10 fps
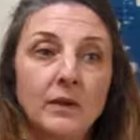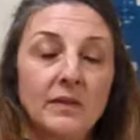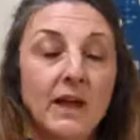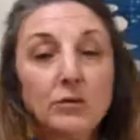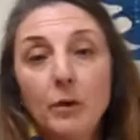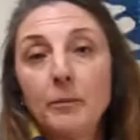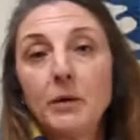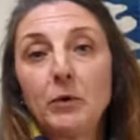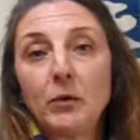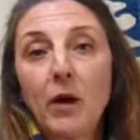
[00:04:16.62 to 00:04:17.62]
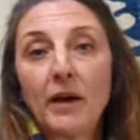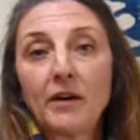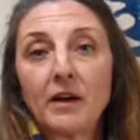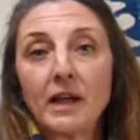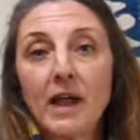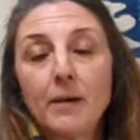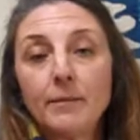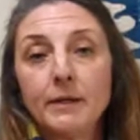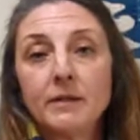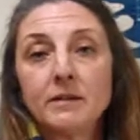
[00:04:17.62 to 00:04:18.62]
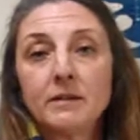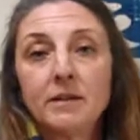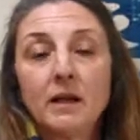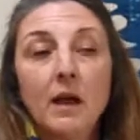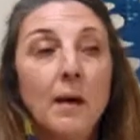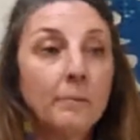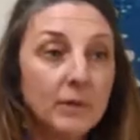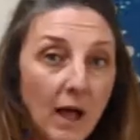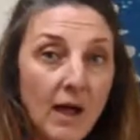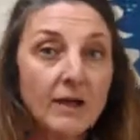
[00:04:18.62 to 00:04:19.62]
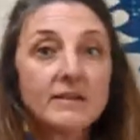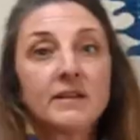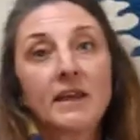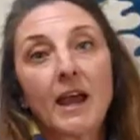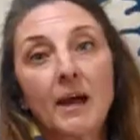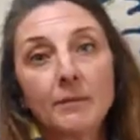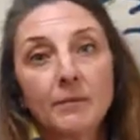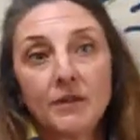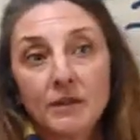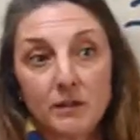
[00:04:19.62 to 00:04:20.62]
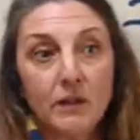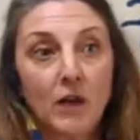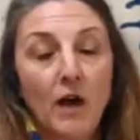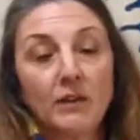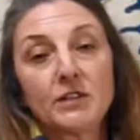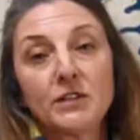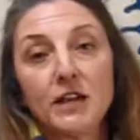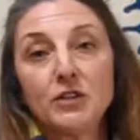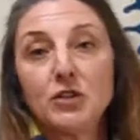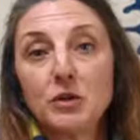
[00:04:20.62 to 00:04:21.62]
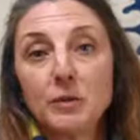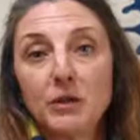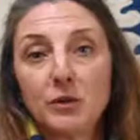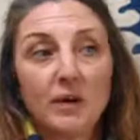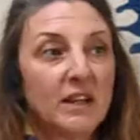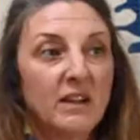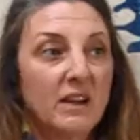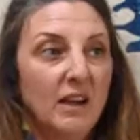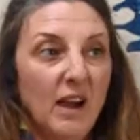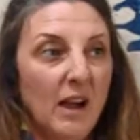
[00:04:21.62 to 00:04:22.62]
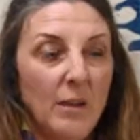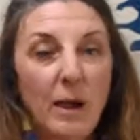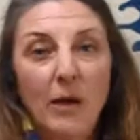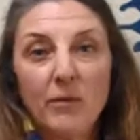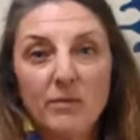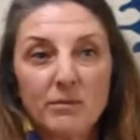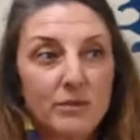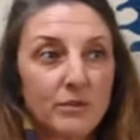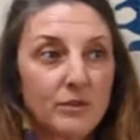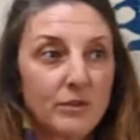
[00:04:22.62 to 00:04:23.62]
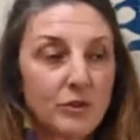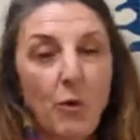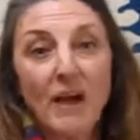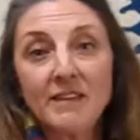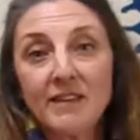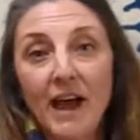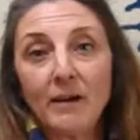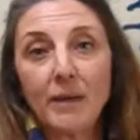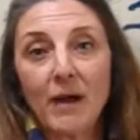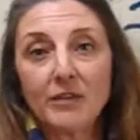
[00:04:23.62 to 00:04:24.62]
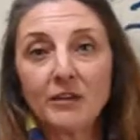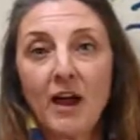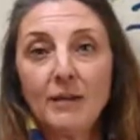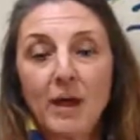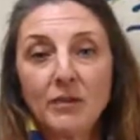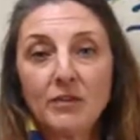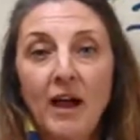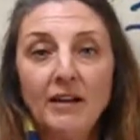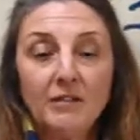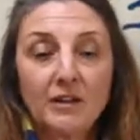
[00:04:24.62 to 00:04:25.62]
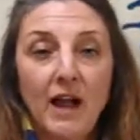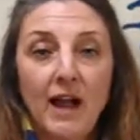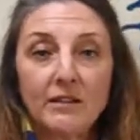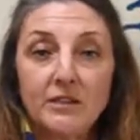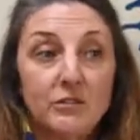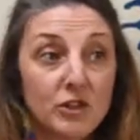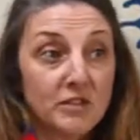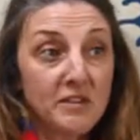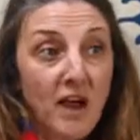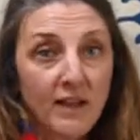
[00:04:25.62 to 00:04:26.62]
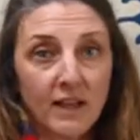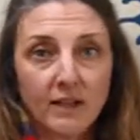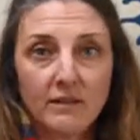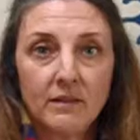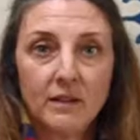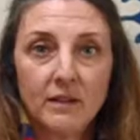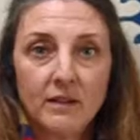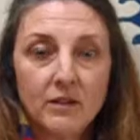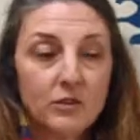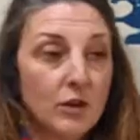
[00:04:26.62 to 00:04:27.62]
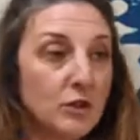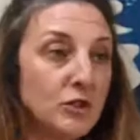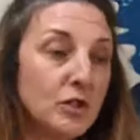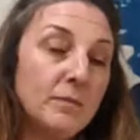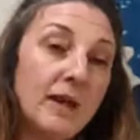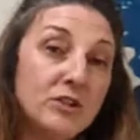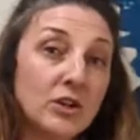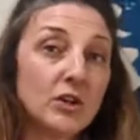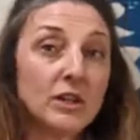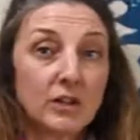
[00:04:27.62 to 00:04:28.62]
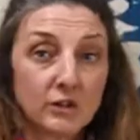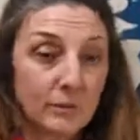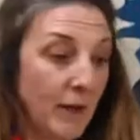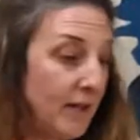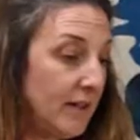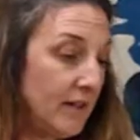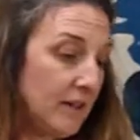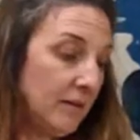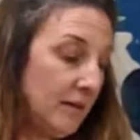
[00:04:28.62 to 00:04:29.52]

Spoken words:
That's what would be required on campus. Plus, the college says you should be doing about twice that amount of time outside of class just studying. So you should make sure that you're spending